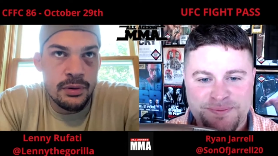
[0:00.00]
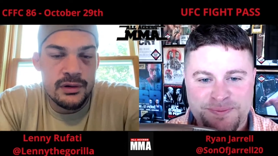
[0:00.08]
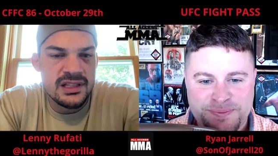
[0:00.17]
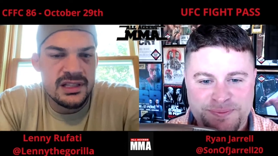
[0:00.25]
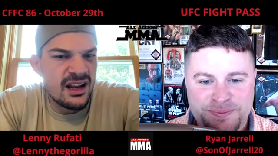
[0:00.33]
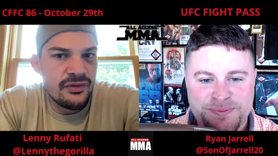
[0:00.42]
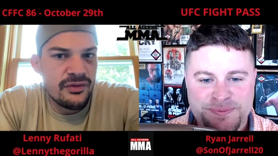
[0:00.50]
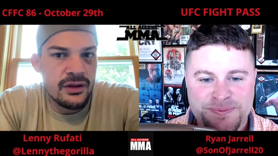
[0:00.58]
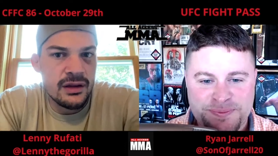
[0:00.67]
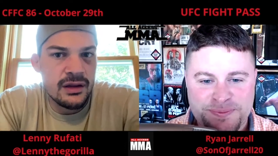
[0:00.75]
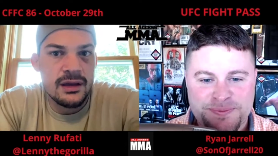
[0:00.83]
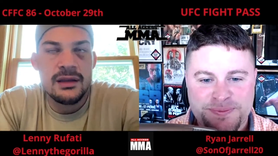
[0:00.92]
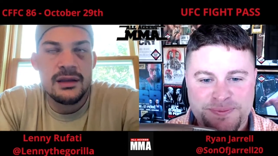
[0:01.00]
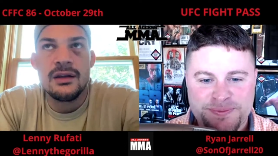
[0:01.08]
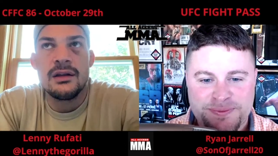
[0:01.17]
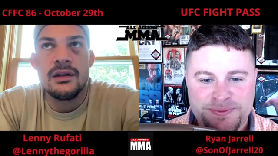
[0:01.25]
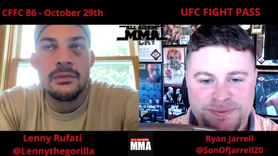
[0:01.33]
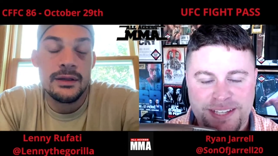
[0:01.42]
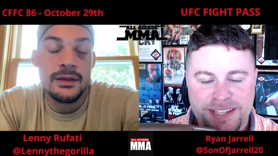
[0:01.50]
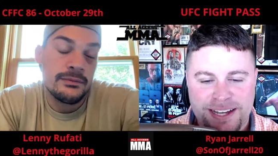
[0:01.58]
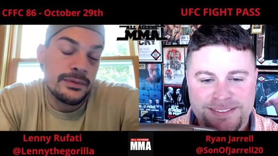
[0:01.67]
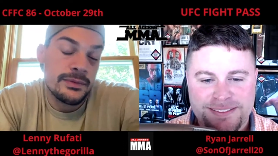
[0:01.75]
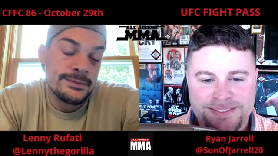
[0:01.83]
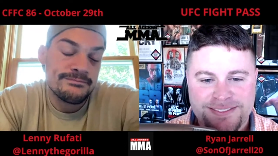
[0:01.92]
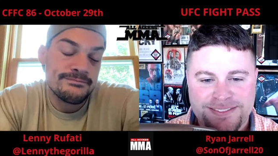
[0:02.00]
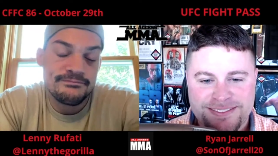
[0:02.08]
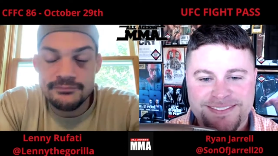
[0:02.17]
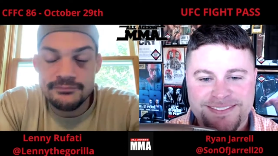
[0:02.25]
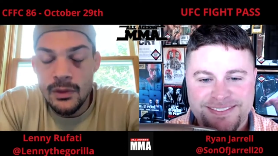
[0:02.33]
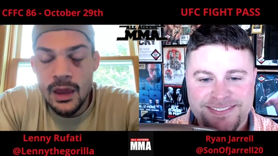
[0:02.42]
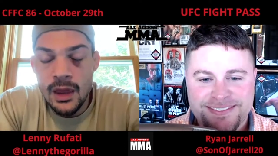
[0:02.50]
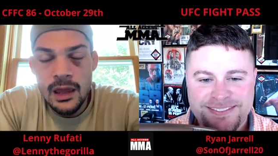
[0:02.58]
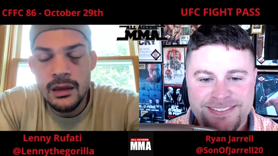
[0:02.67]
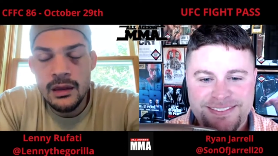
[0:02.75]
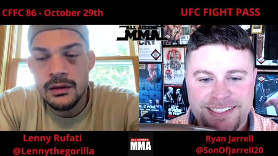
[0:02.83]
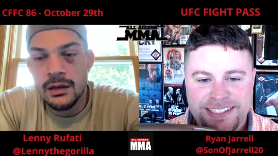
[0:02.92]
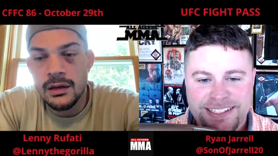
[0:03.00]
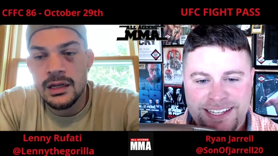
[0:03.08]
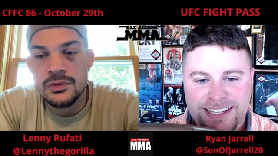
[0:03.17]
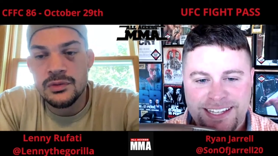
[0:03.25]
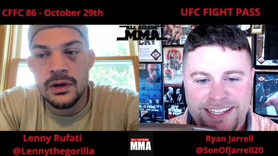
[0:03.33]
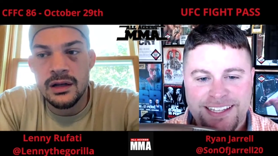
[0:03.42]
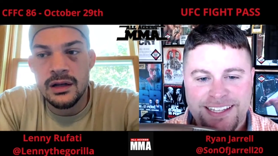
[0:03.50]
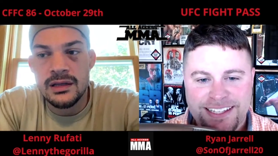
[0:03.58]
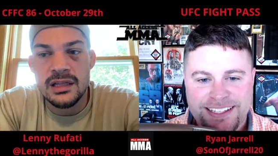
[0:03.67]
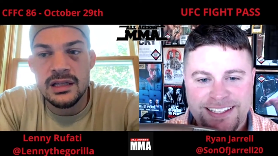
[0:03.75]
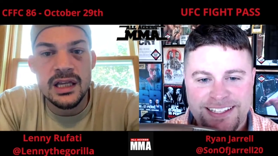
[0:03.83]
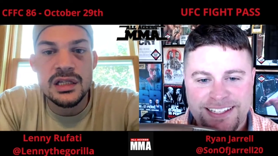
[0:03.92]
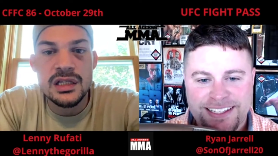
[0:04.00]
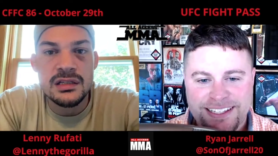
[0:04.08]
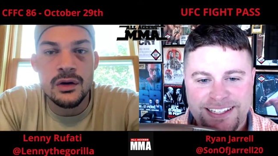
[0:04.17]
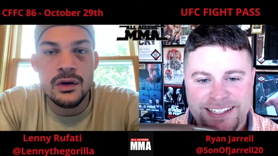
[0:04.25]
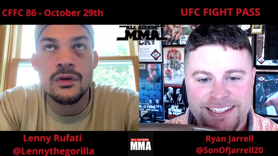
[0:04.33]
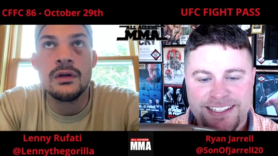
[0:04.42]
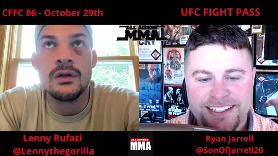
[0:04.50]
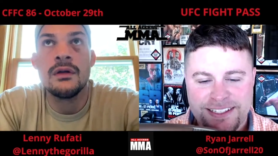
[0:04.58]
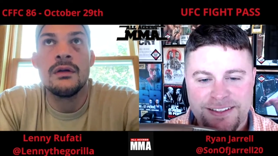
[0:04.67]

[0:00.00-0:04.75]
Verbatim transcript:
Speaker 1: person. I feel like you know what I mean. Yeah. it is what it is. To each his own.